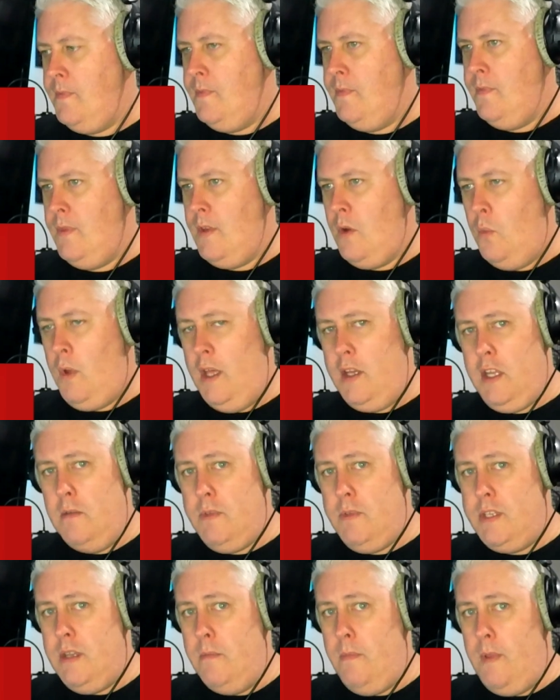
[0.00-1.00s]
Welcome
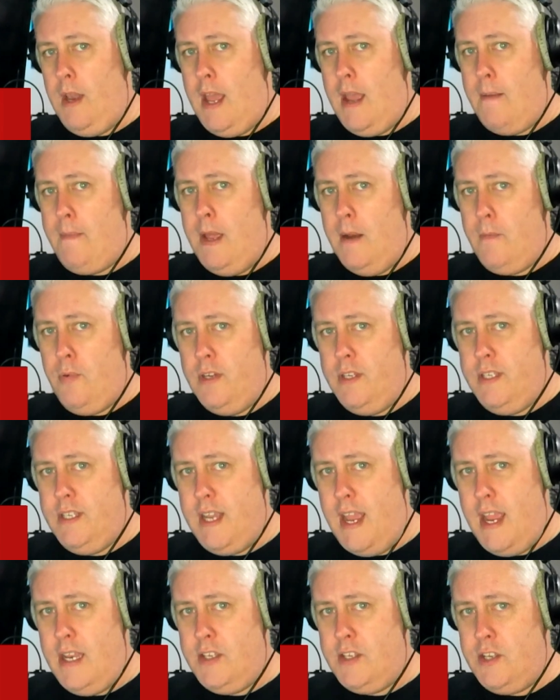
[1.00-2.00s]
to Blattman
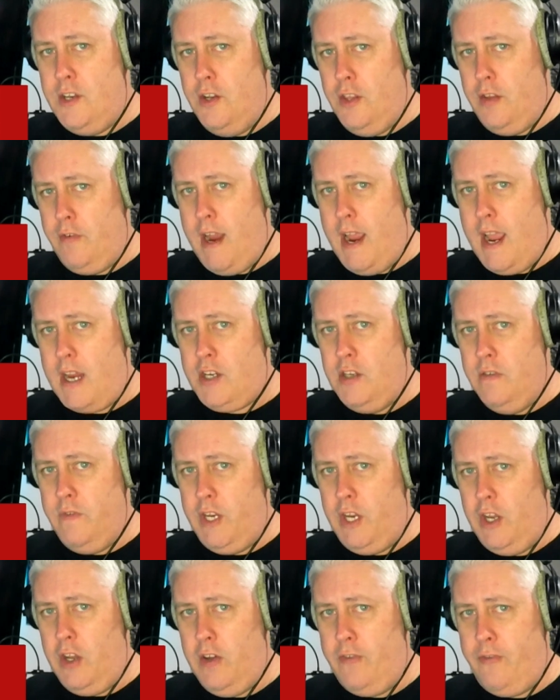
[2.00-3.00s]
Presents, another reaction
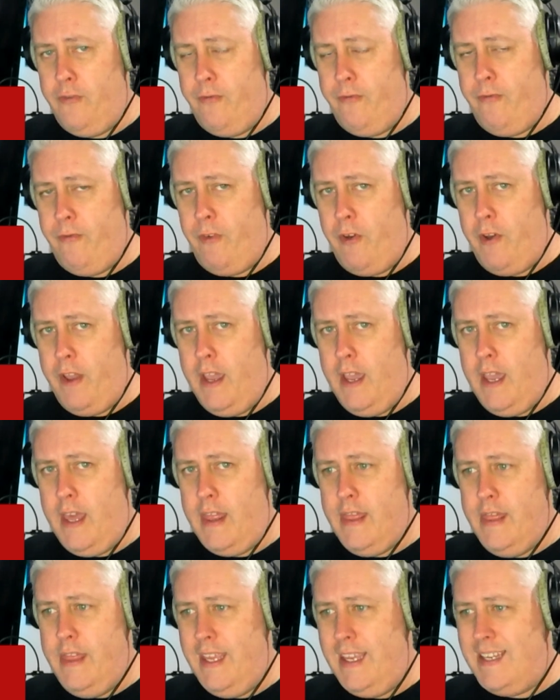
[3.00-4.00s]
video for you.
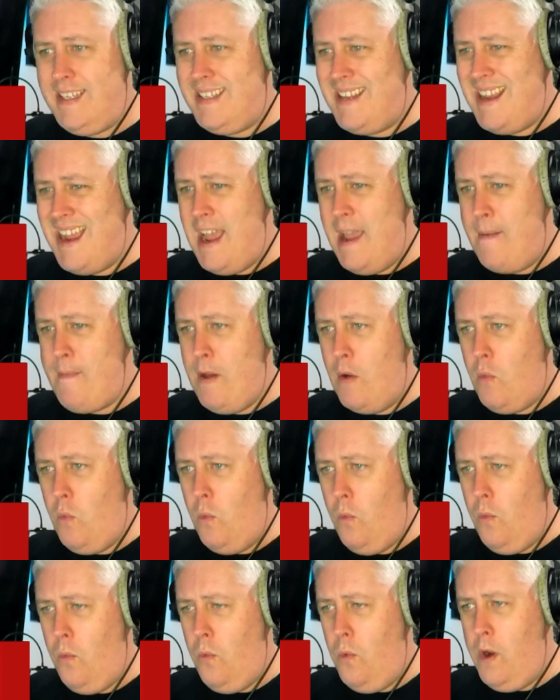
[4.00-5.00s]
This
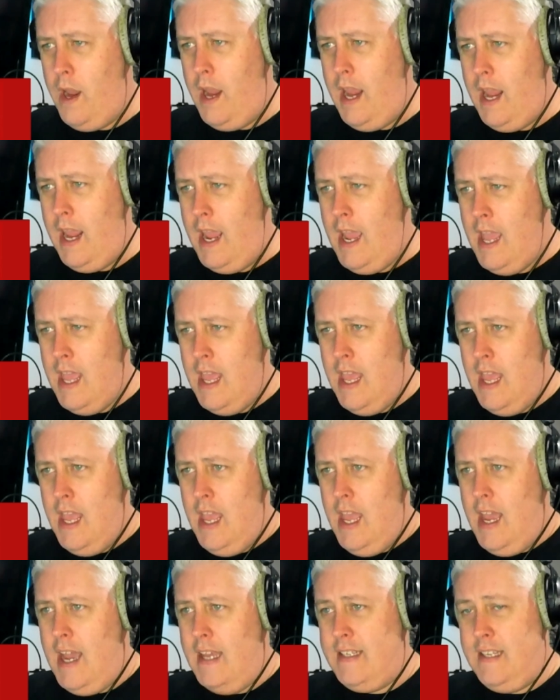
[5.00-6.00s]
time we,
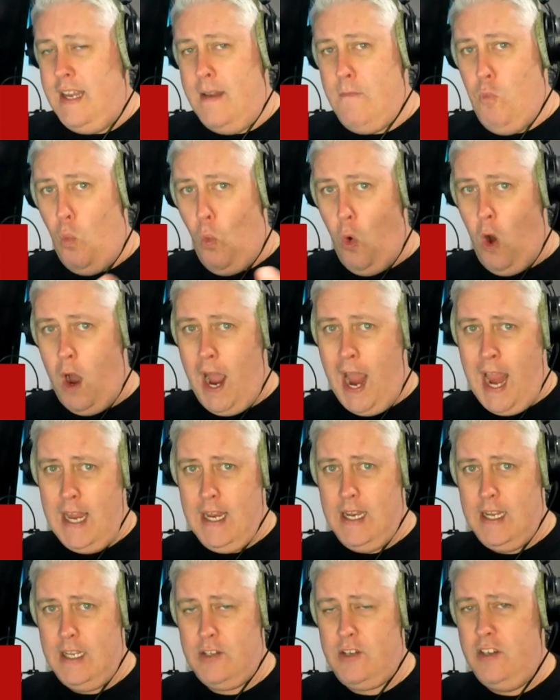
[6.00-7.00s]
as in moi,
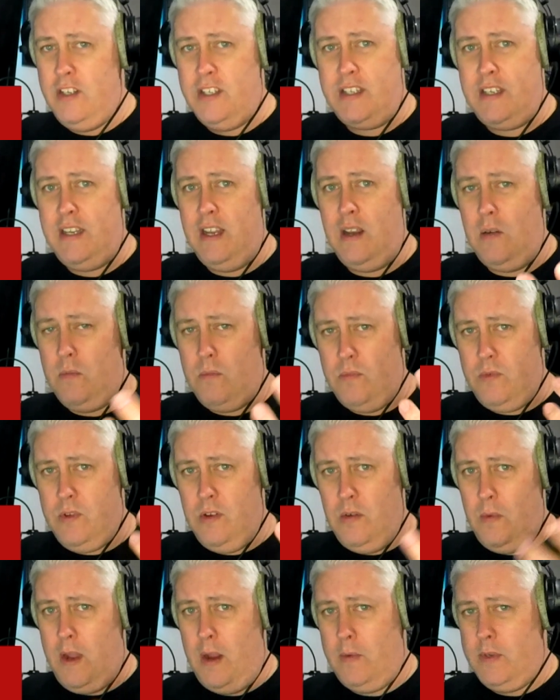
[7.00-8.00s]
don't know
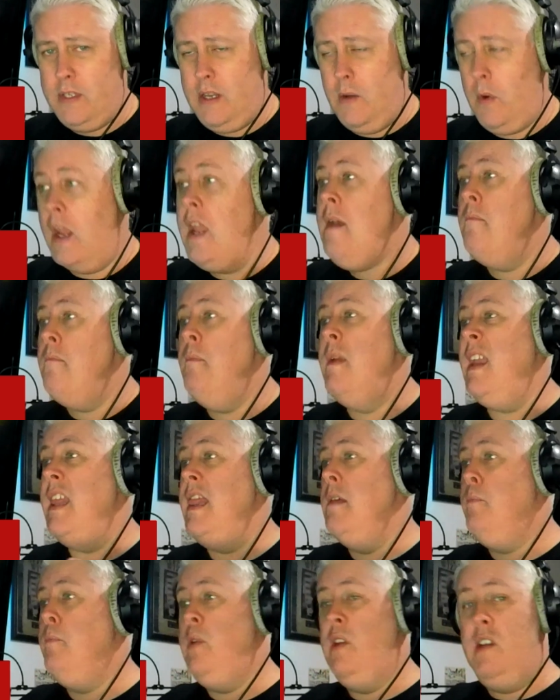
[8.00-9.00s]
why we say we, me and
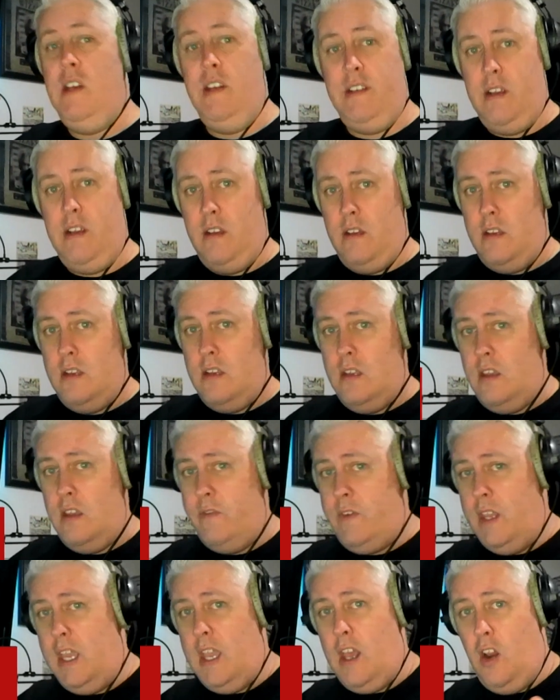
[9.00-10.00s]
the bird. If
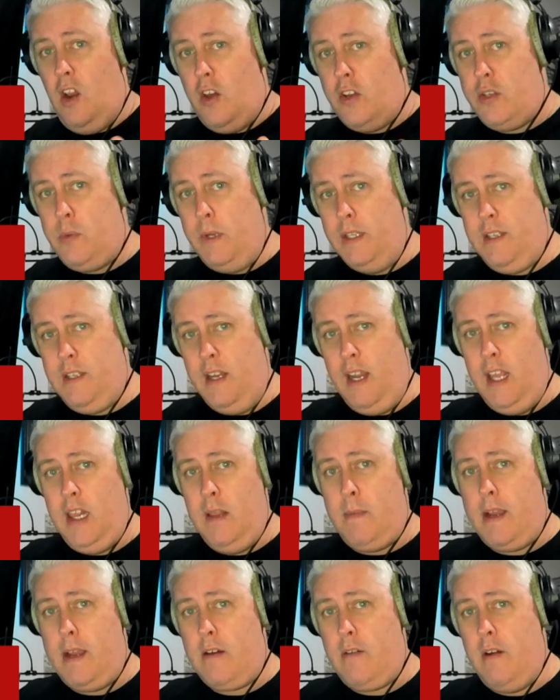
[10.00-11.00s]
you get a lot of tweeting in the
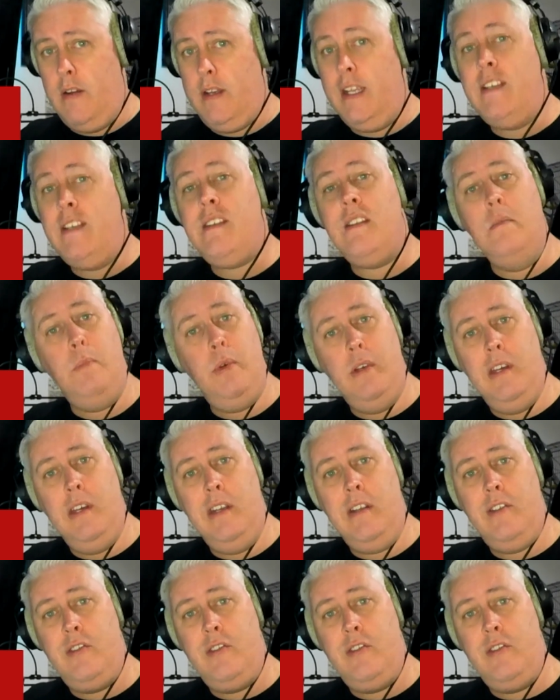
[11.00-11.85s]
background, it's the bird.